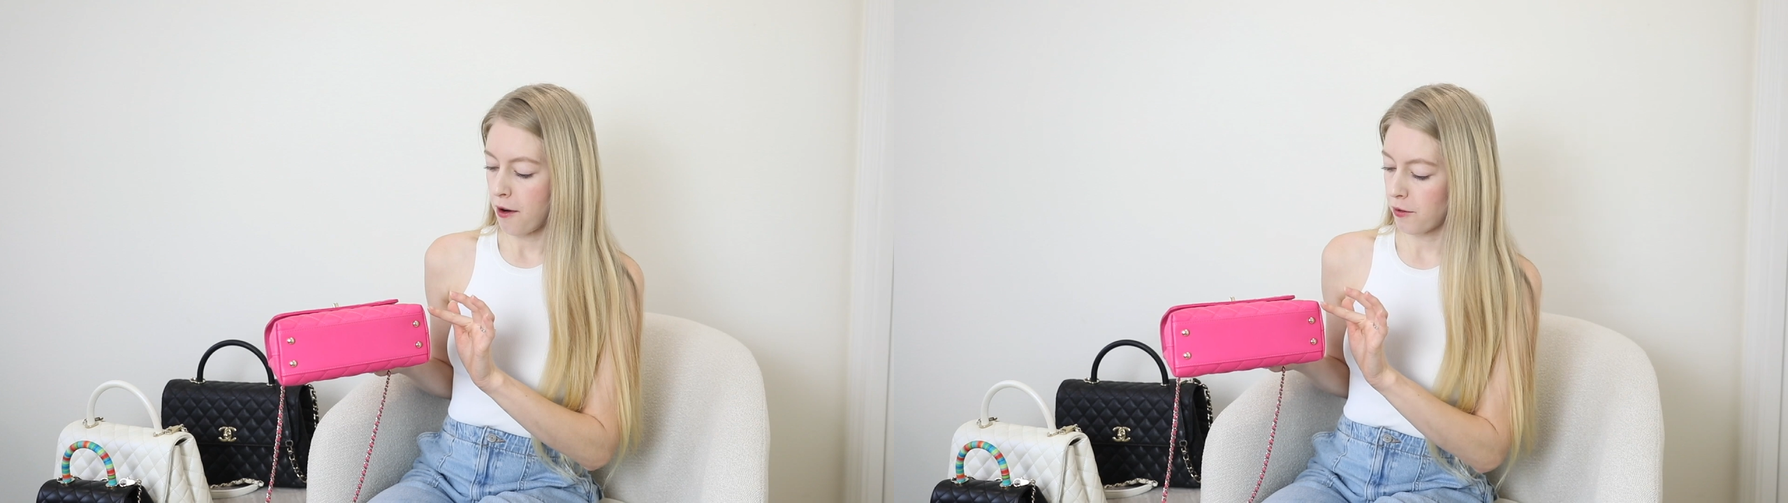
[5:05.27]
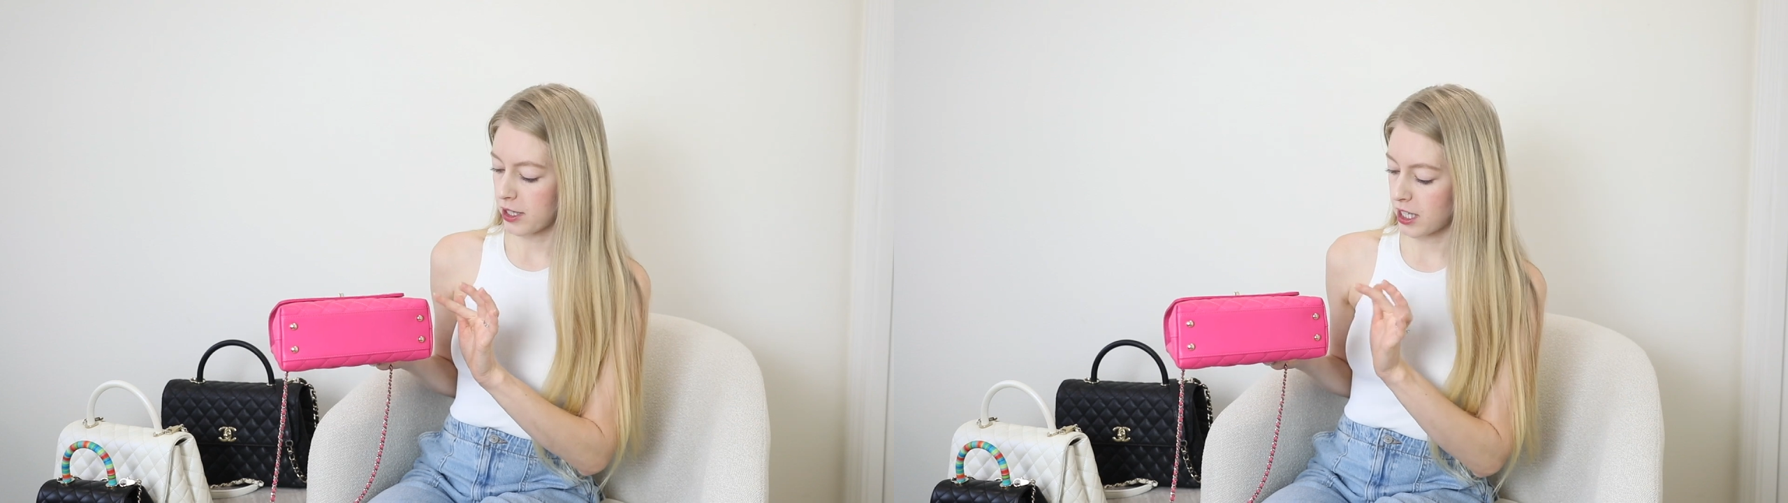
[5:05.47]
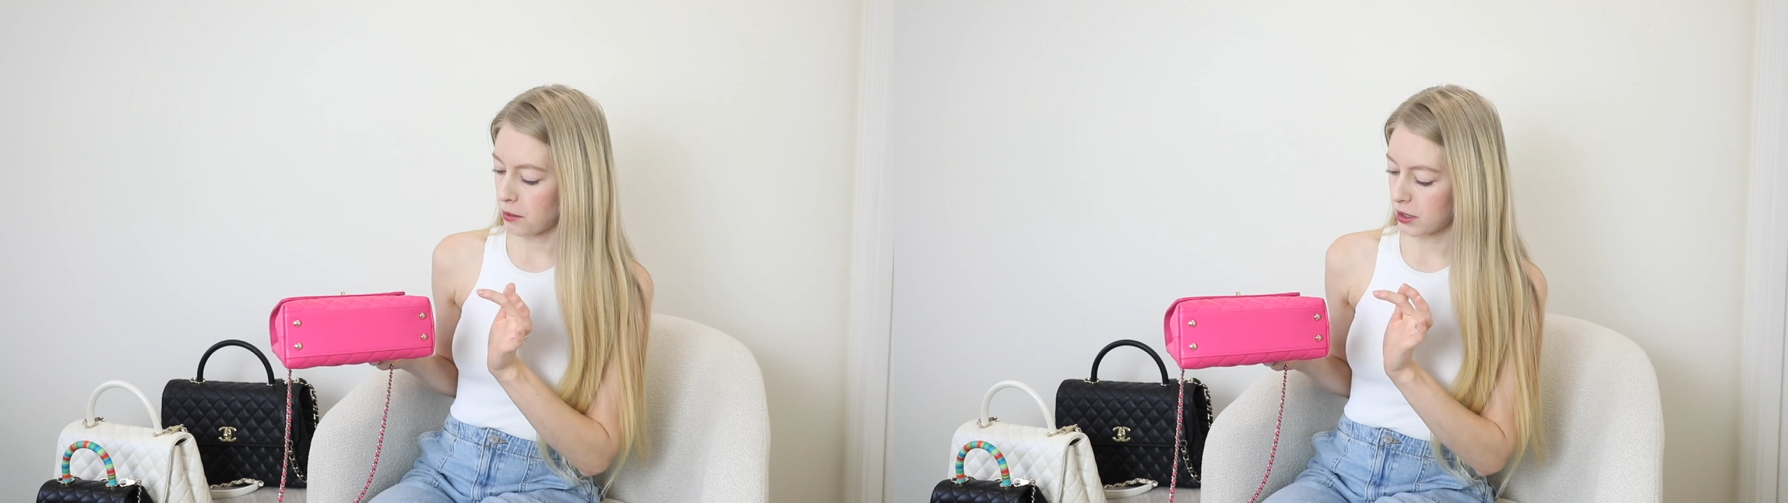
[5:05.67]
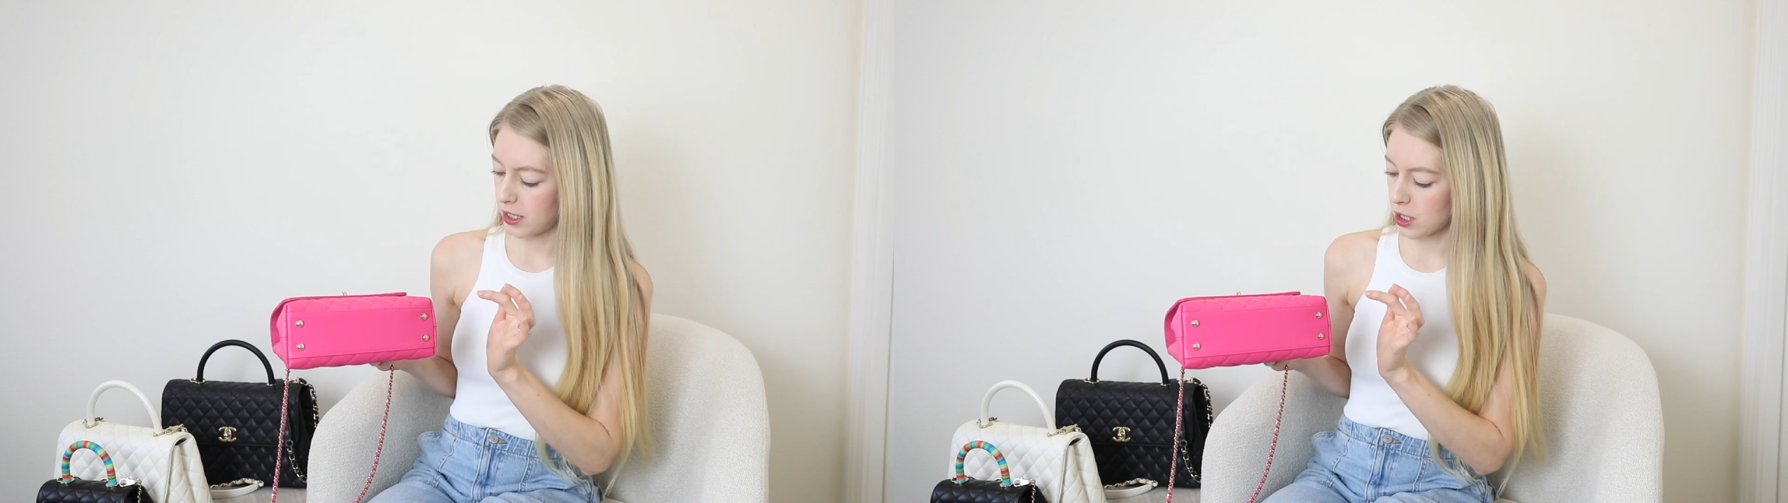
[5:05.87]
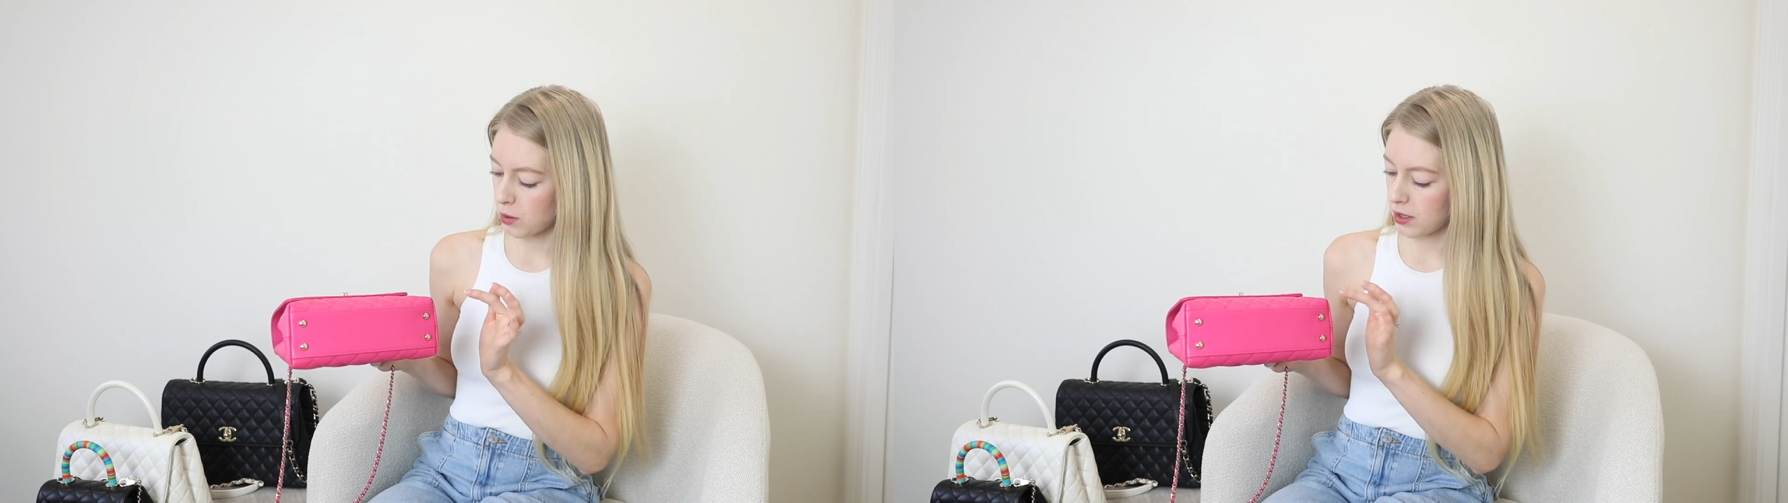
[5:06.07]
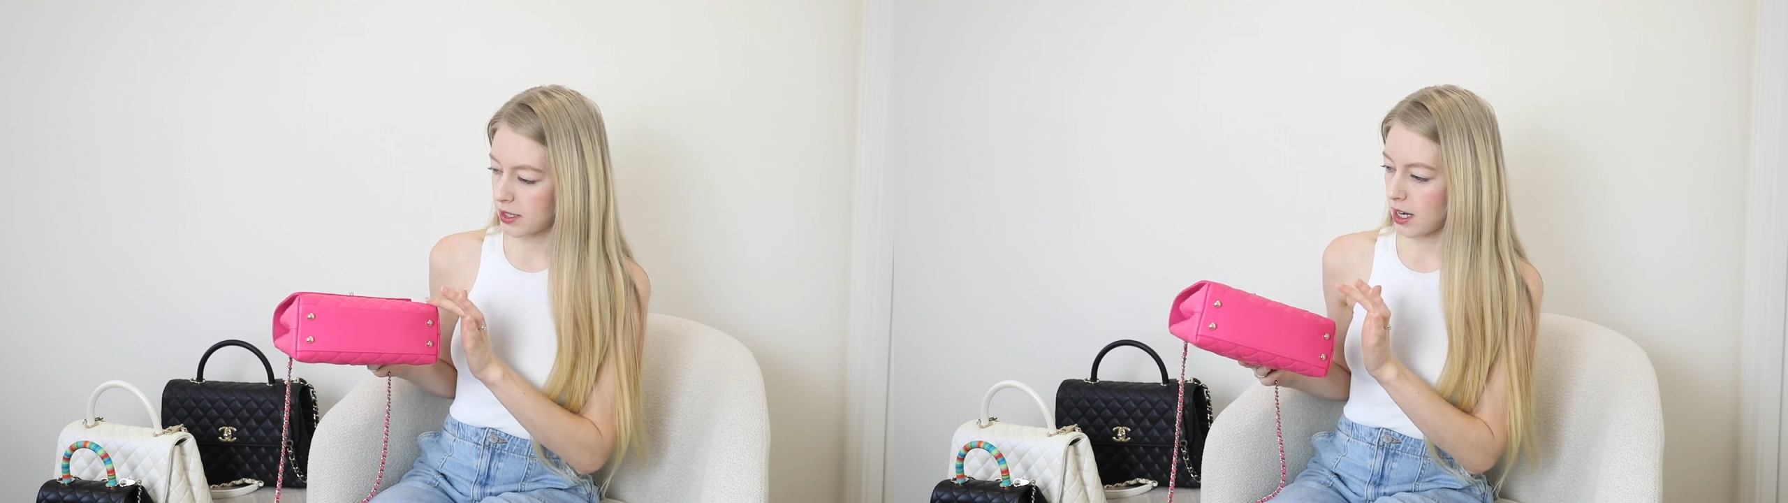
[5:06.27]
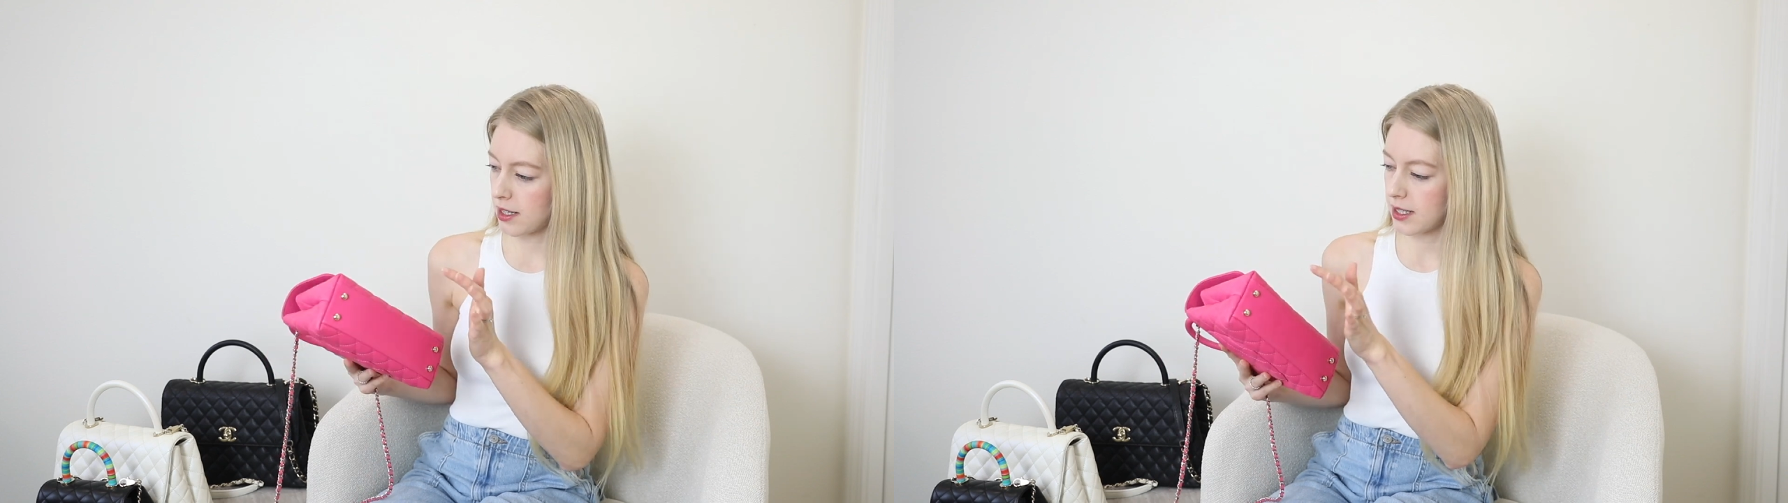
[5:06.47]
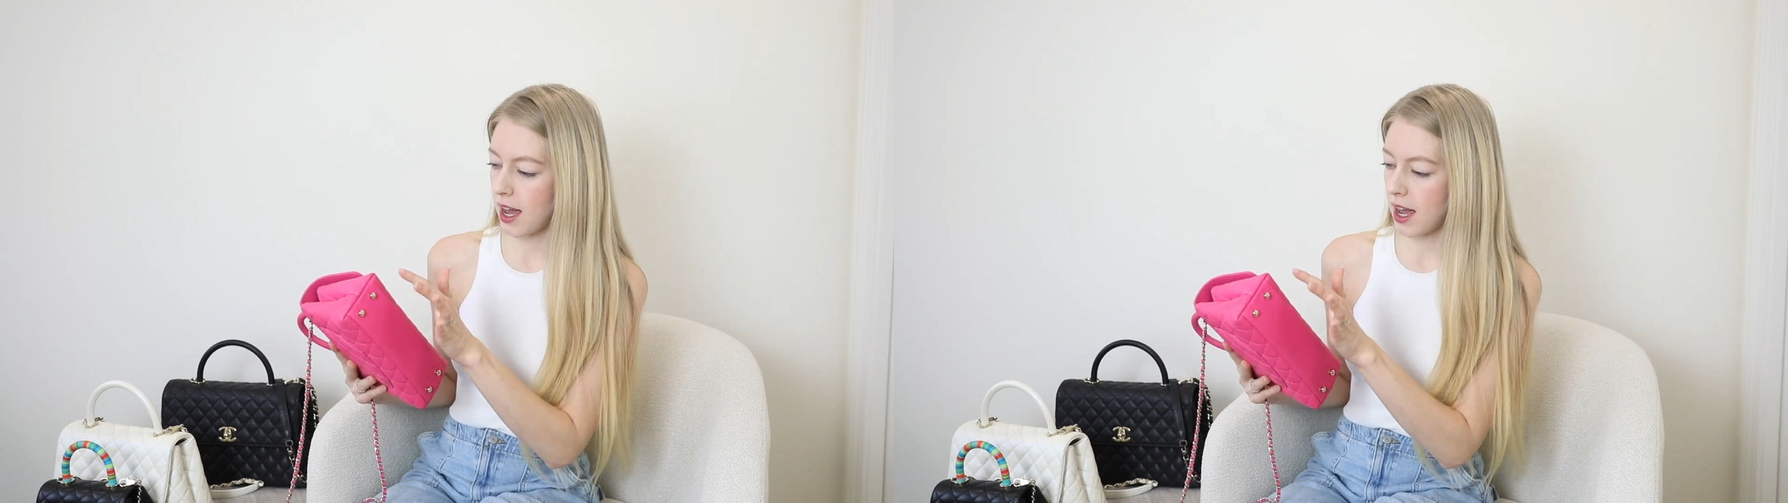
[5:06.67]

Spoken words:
For example, this one does